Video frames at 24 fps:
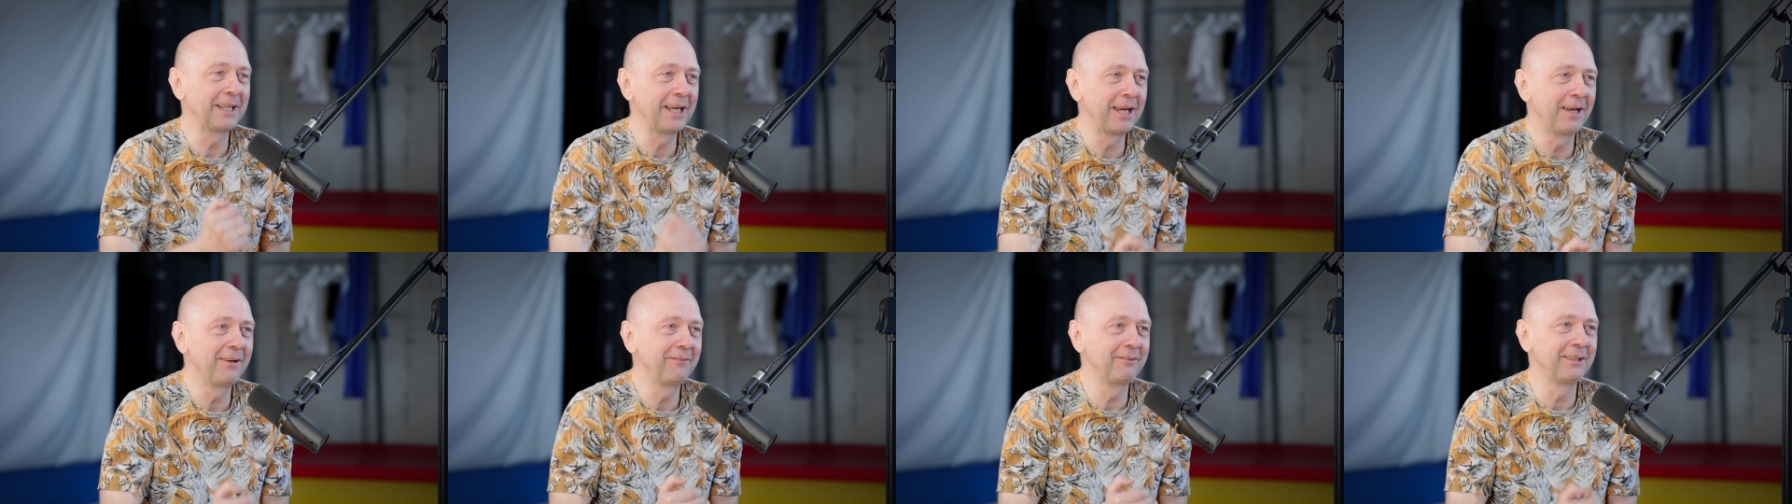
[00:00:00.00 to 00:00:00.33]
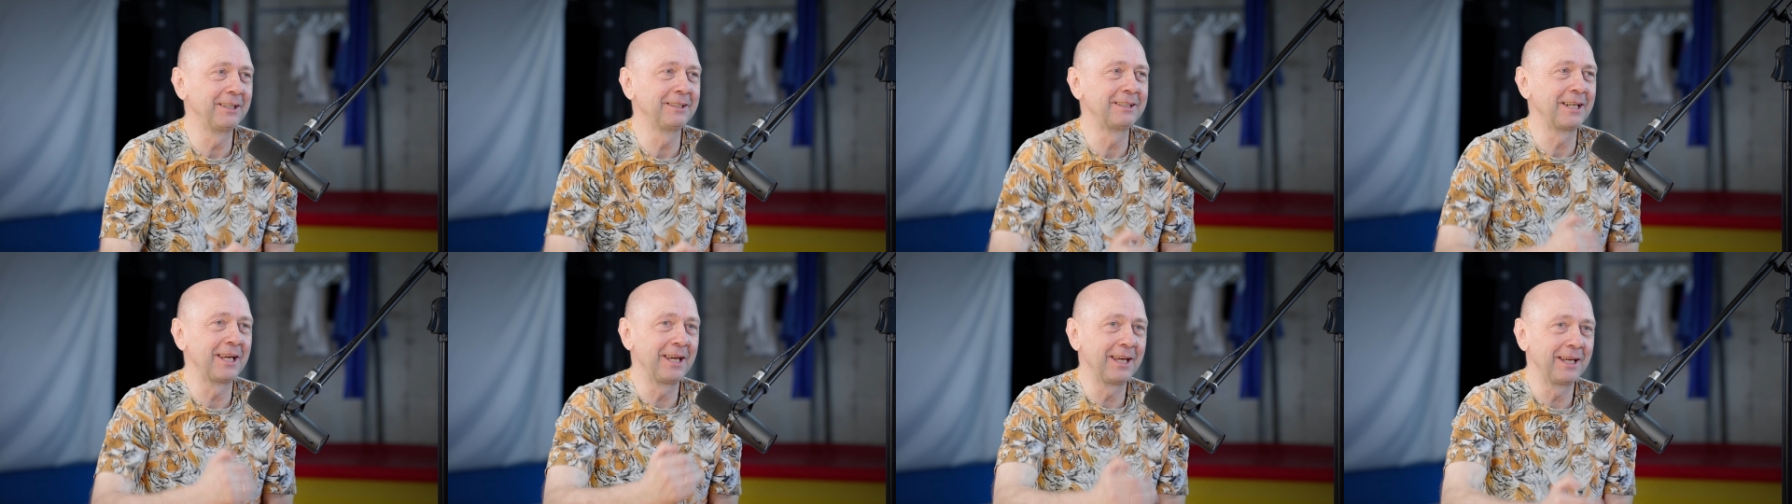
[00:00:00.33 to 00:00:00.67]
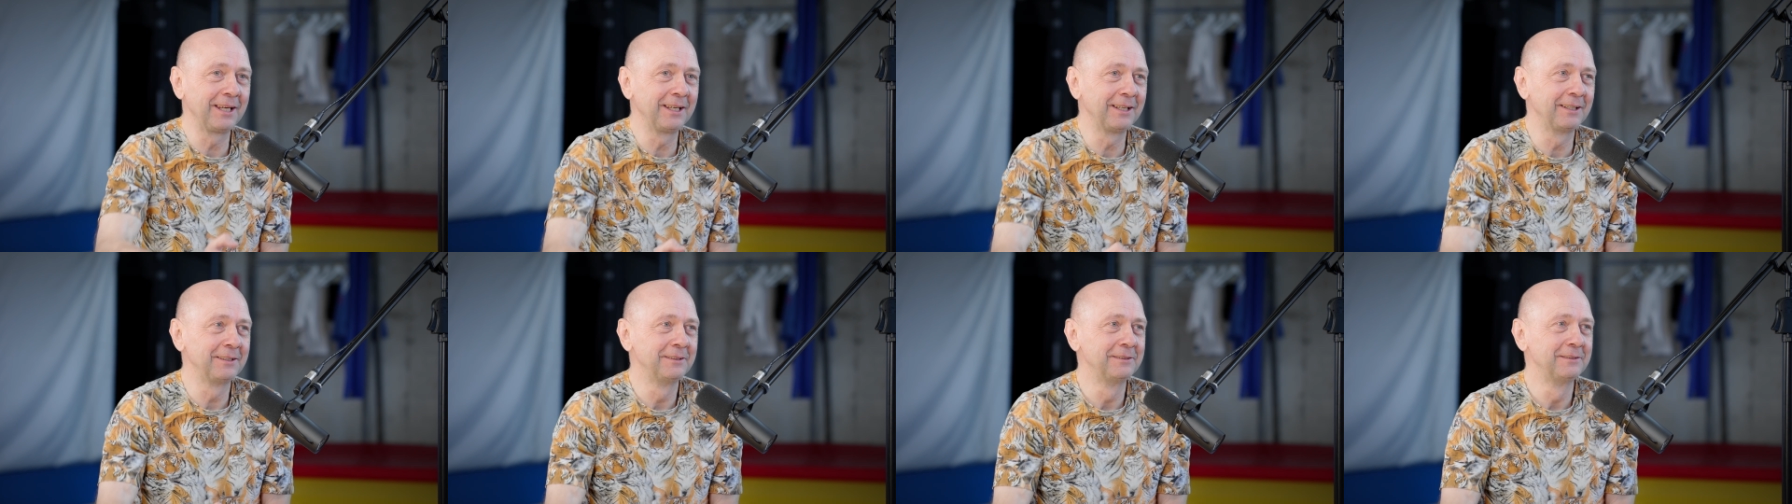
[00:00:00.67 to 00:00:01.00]

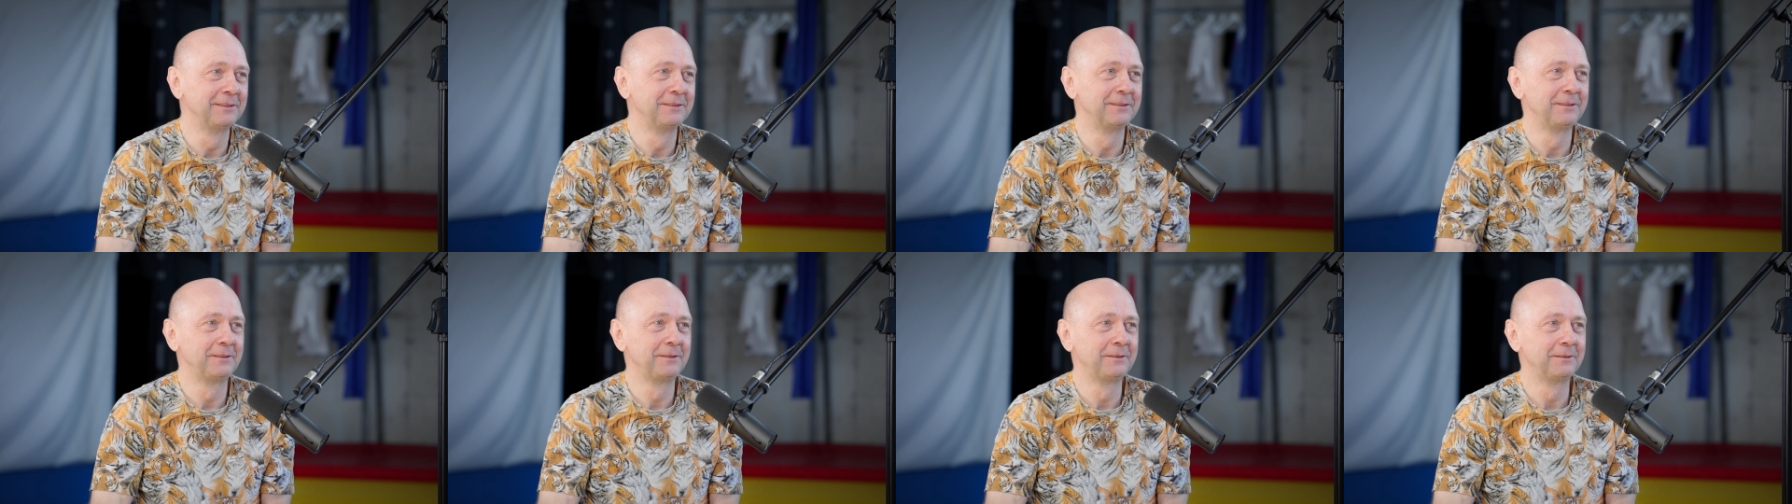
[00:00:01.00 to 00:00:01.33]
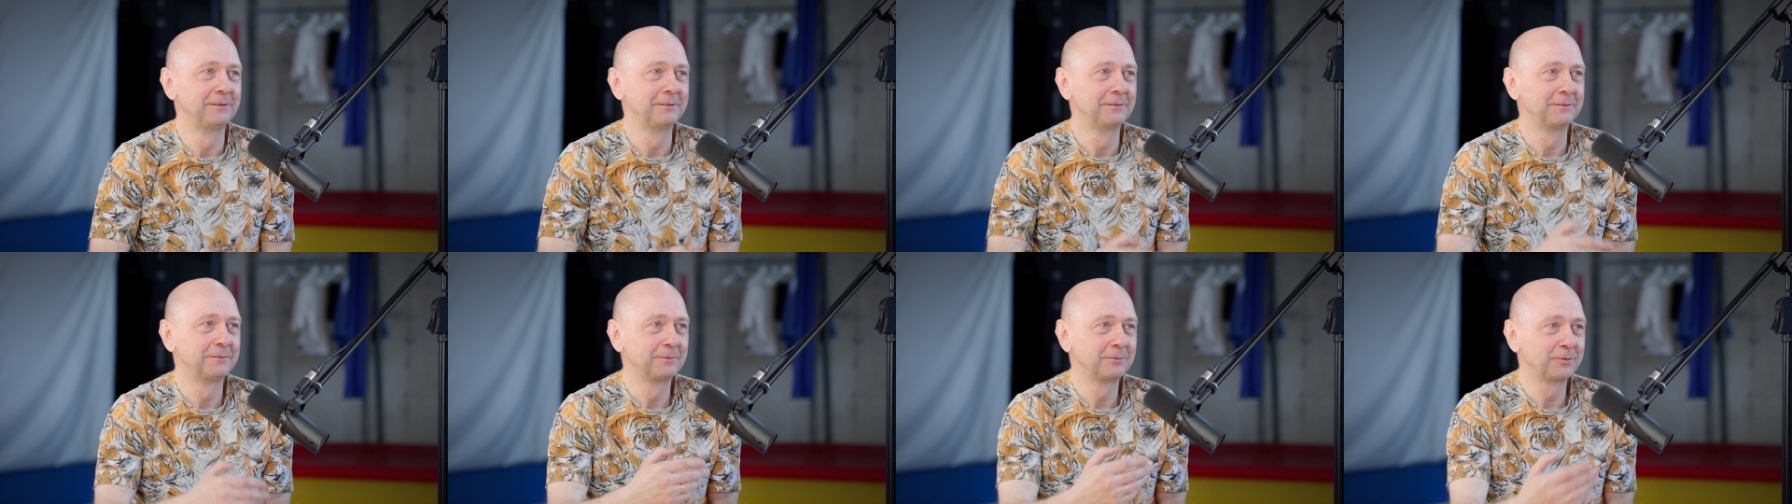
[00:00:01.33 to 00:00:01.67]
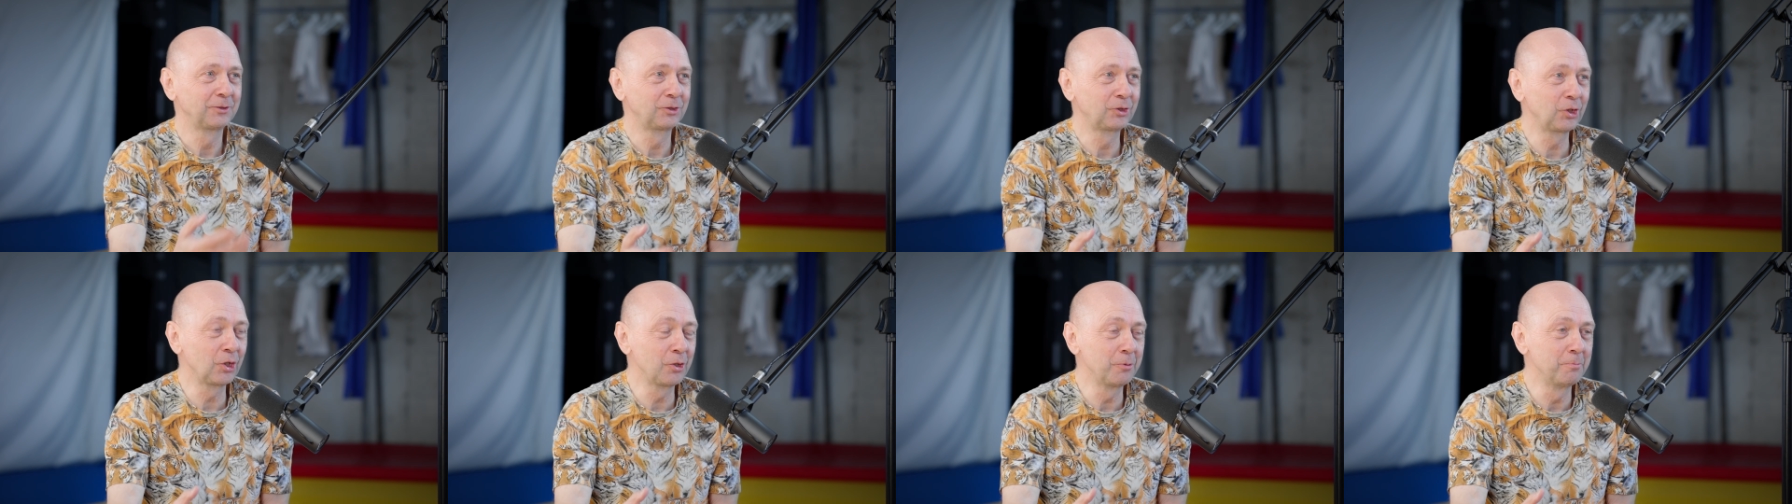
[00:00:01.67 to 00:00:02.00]
everyday
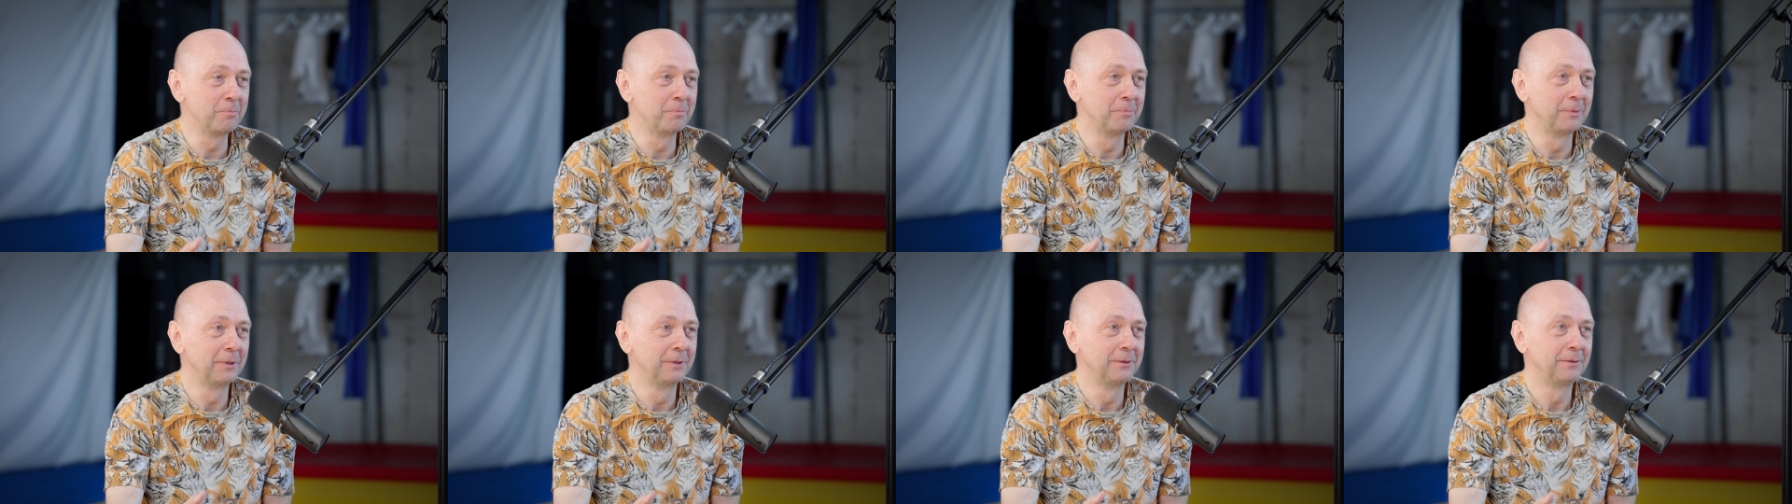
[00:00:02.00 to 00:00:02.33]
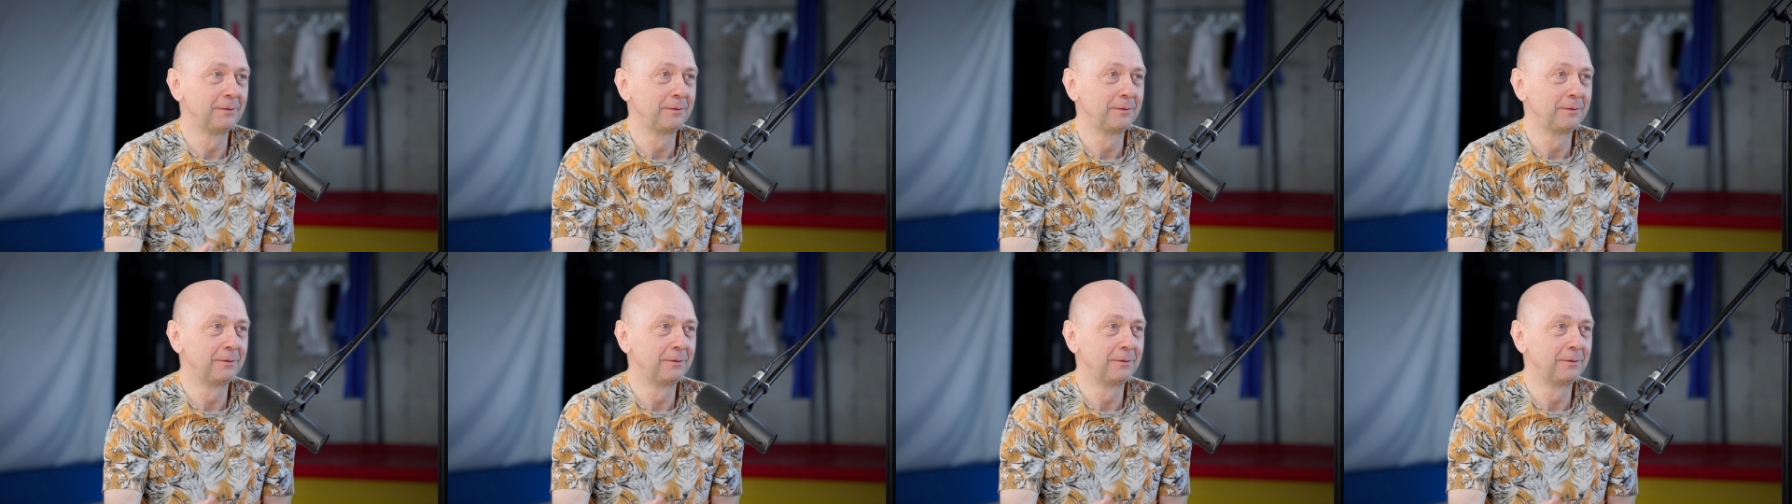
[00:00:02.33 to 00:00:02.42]
gym,